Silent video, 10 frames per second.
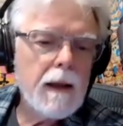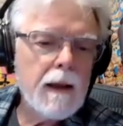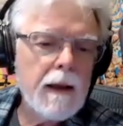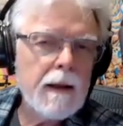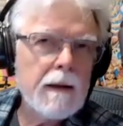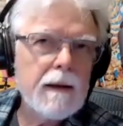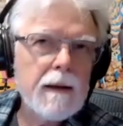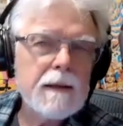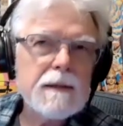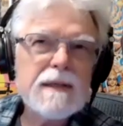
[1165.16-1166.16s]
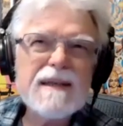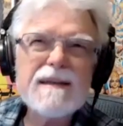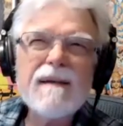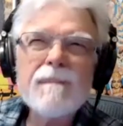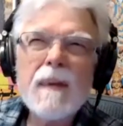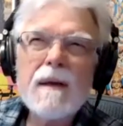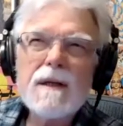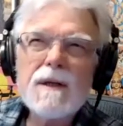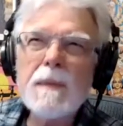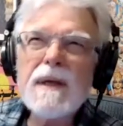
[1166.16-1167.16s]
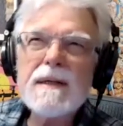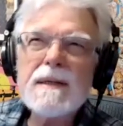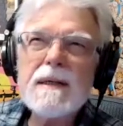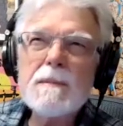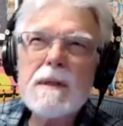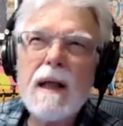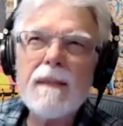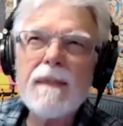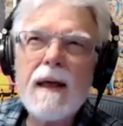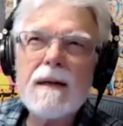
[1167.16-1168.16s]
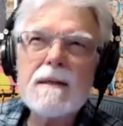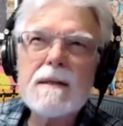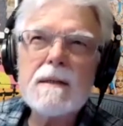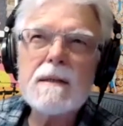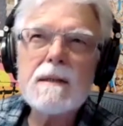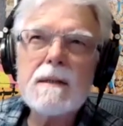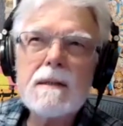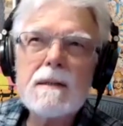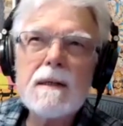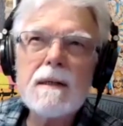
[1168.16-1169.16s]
And it just, to me, it seems like that is